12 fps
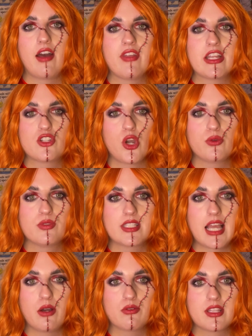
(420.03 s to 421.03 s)
they don't
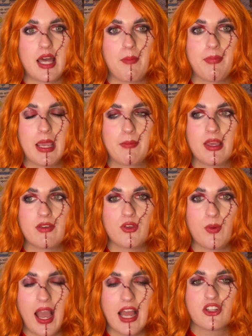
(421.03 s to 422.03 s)
sound that big, but if
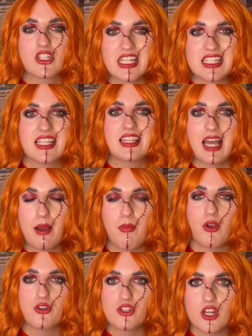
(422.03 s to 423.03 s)
you actually did that
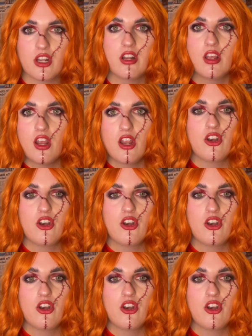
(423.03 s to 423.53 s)
motion